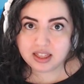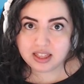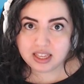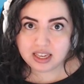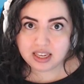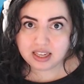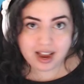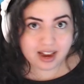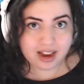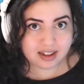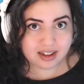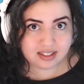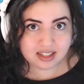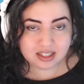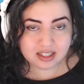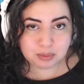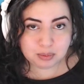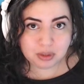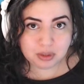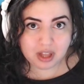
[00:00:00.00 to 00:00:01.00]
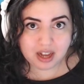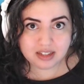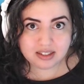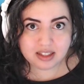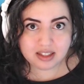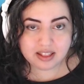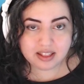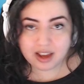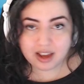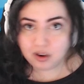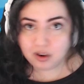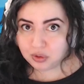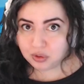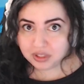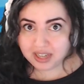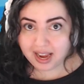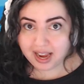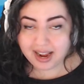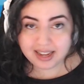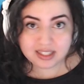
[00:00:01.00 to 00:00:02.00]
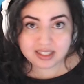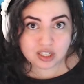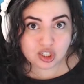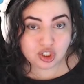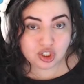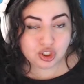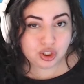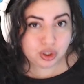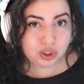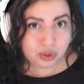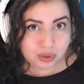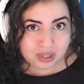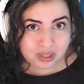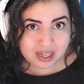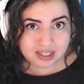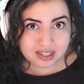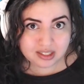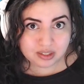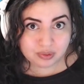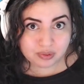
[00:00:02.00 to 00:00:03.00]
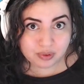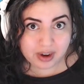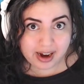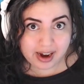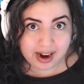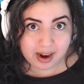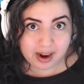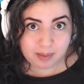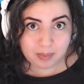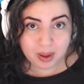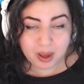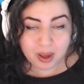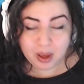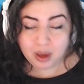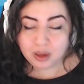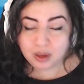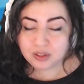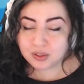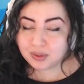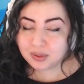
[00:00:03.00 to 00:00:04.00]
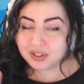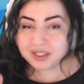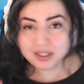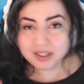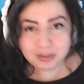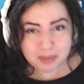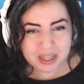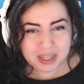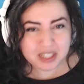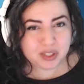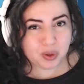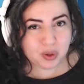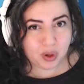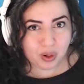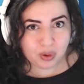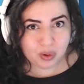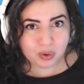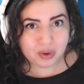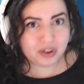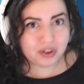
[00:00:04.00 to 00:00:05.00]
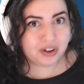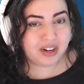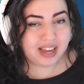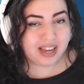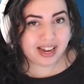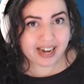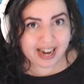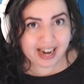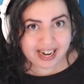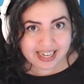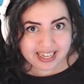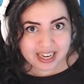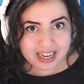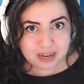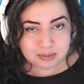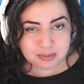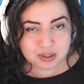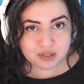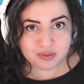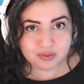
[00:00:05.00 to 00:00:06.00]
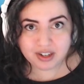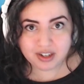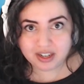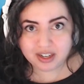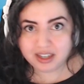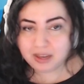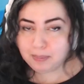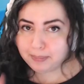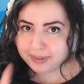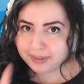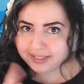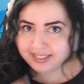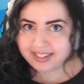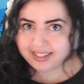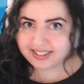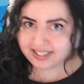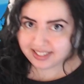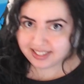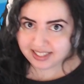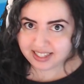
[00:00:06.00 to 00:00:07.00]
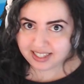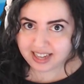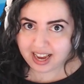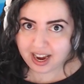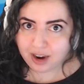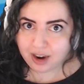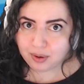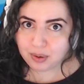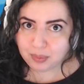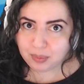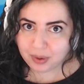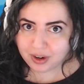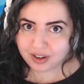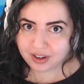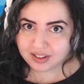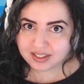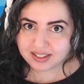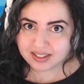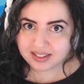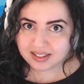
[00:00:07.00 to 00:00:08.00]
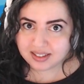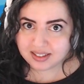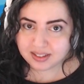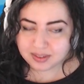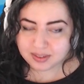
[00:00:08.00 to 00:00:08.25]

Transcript: the Access Plus that only has 2 gigs of RAM, so it's going to be a tall order to get any games to run on it, but let's see how it works.